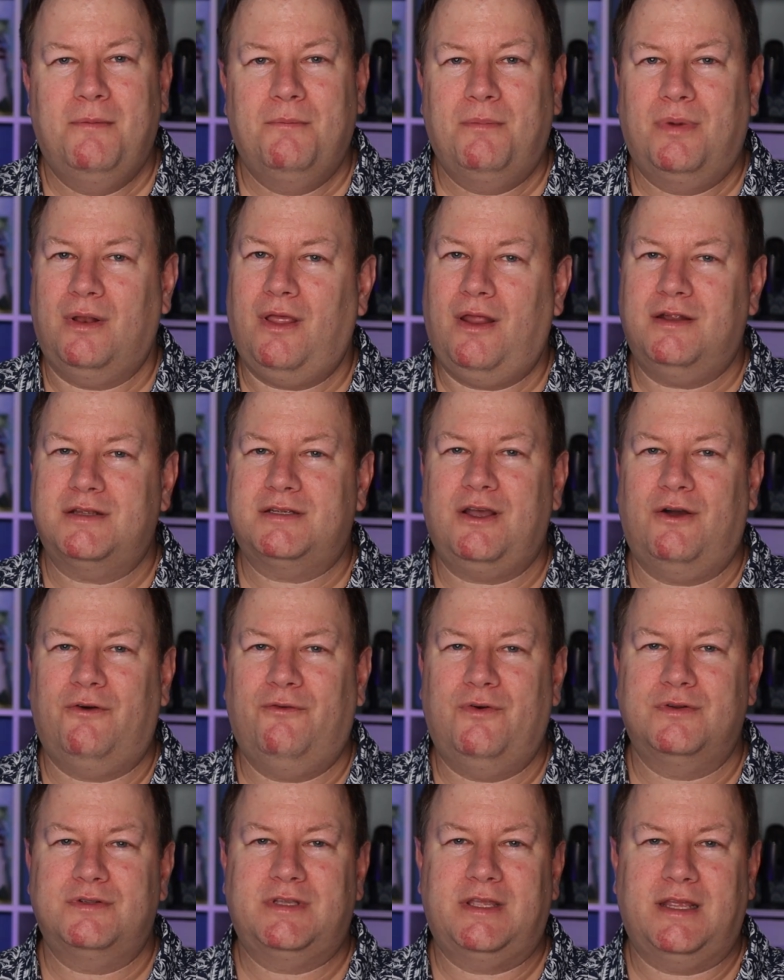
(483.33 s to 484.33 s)
But a lot of cell
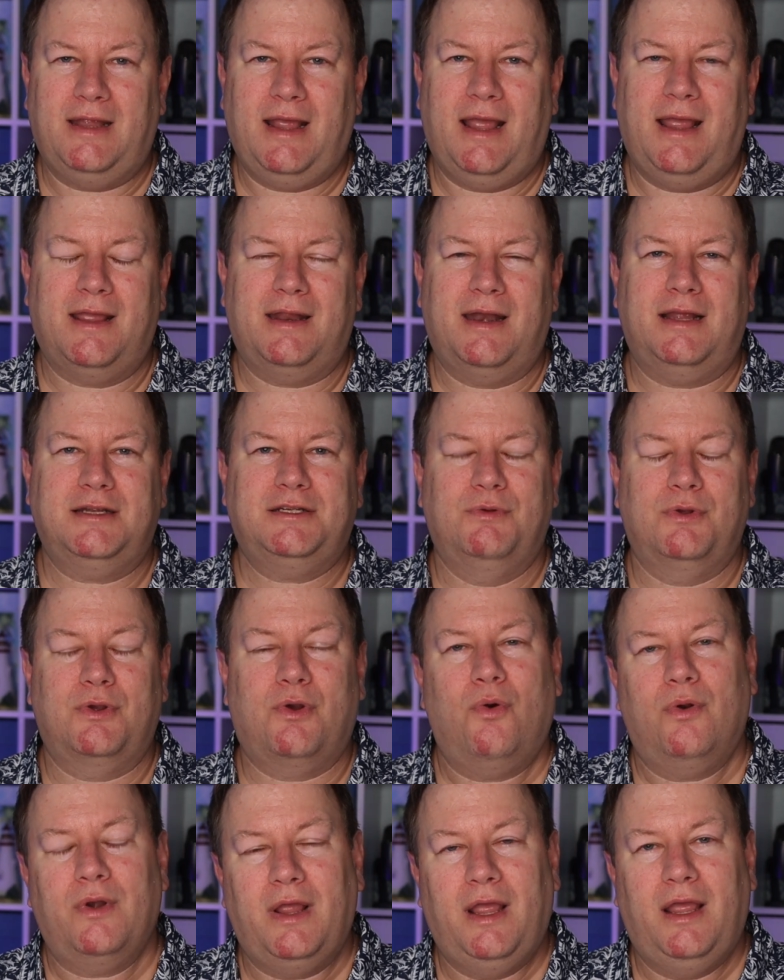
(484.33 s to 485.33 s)
phones today can actually
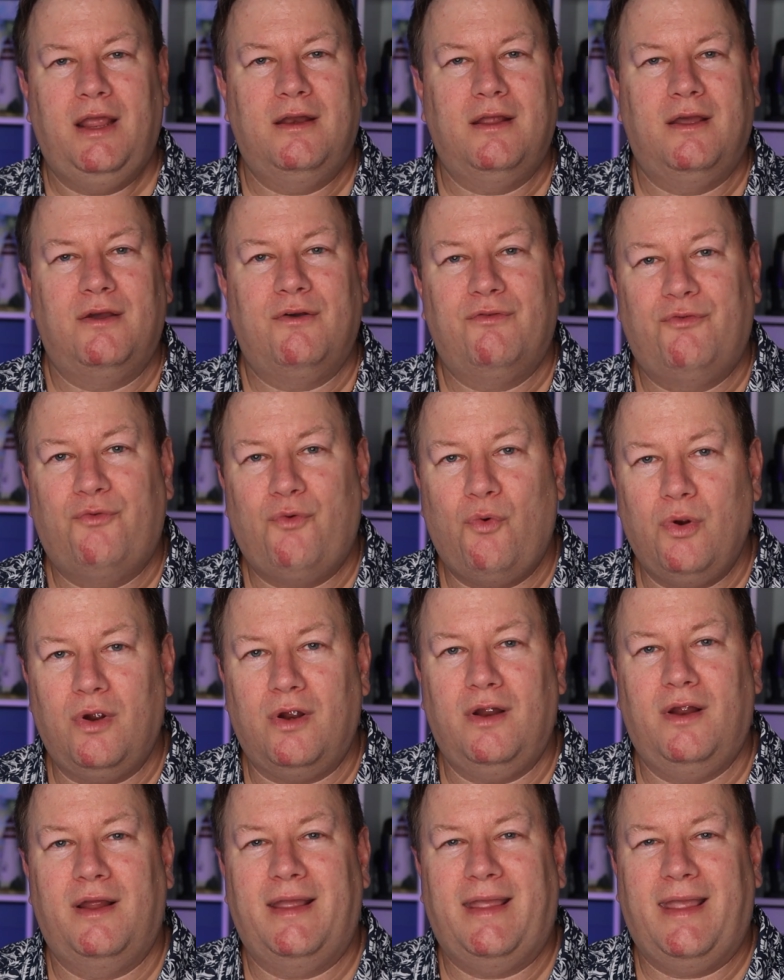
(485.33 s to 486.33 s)
record in
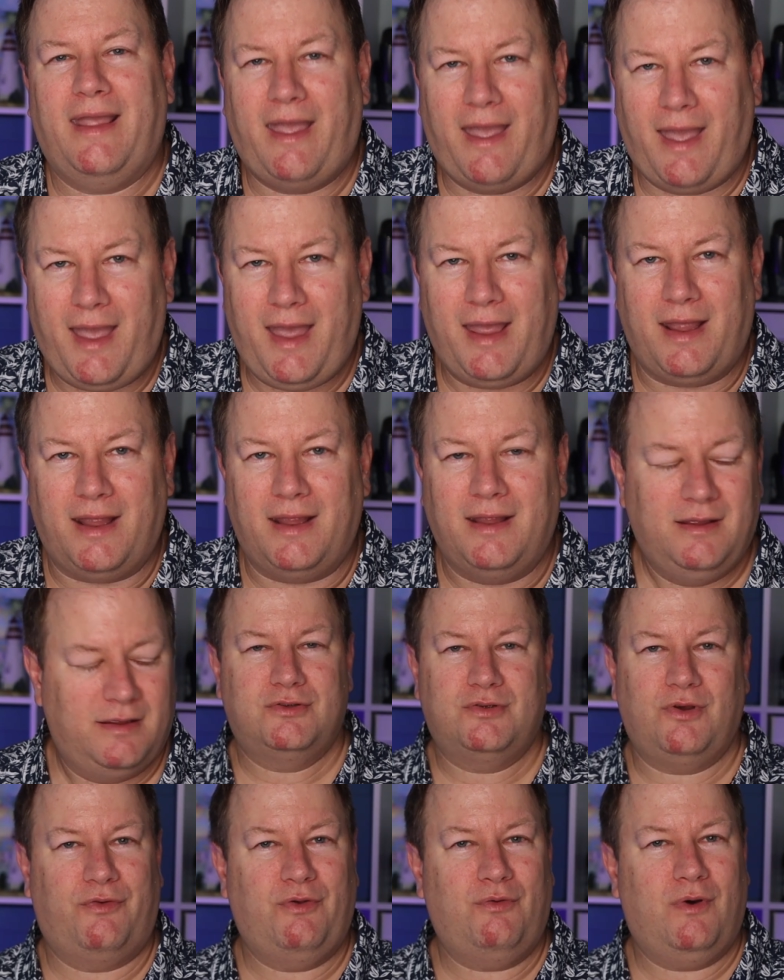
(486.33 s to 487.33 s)
4K.
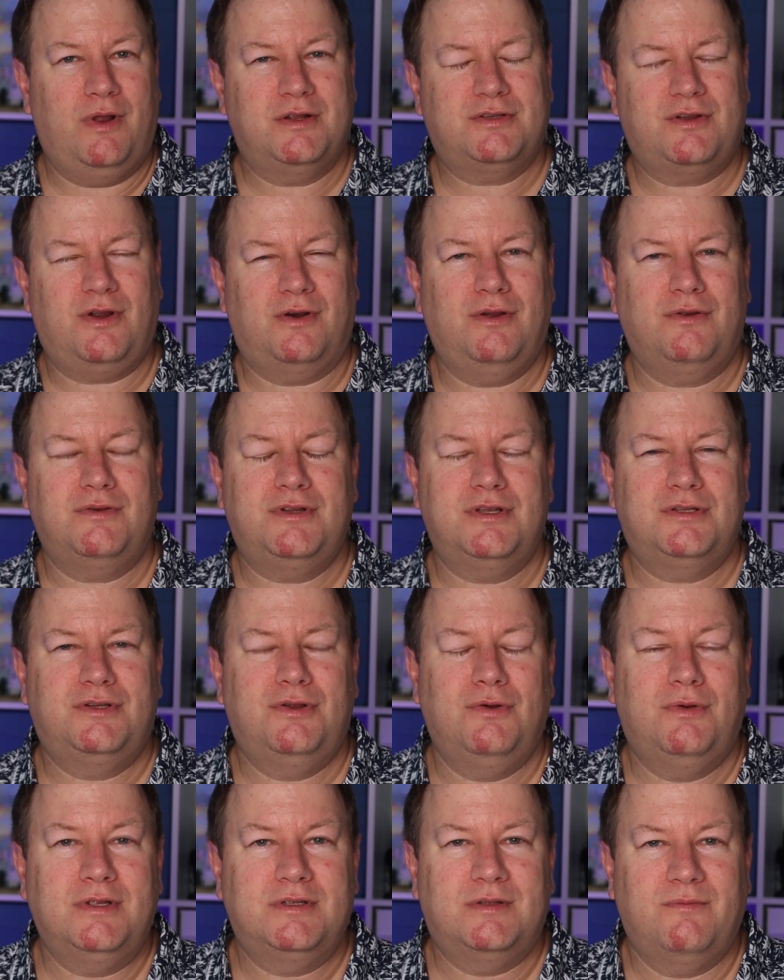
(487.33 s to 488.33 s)
So if you want to start out just
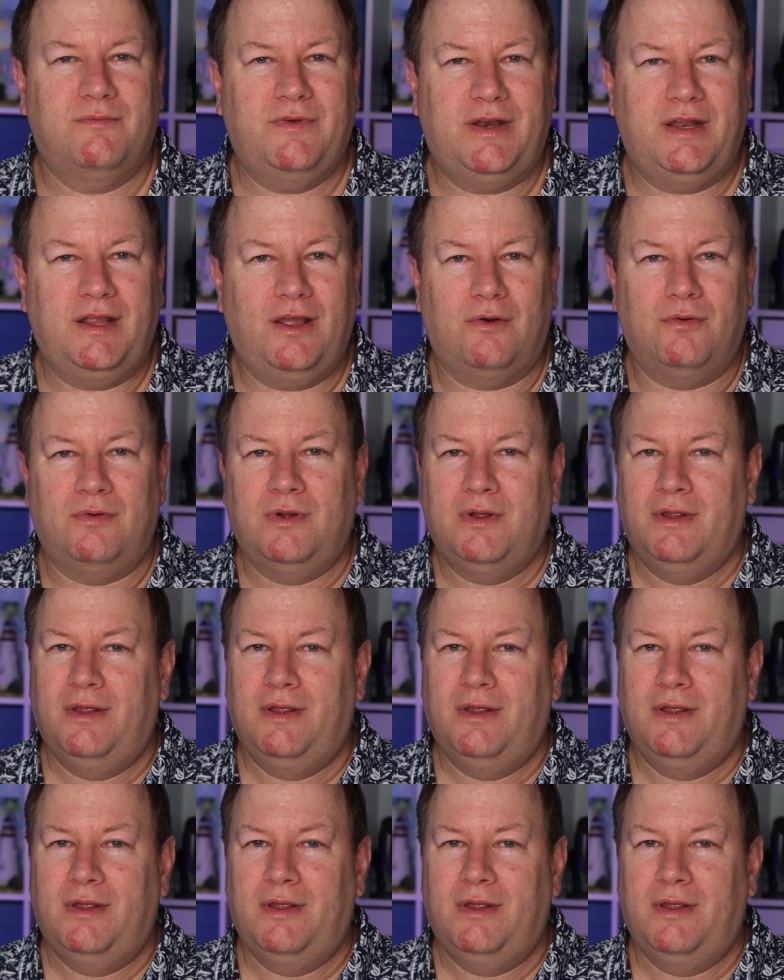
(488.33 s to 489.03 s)
doing some video,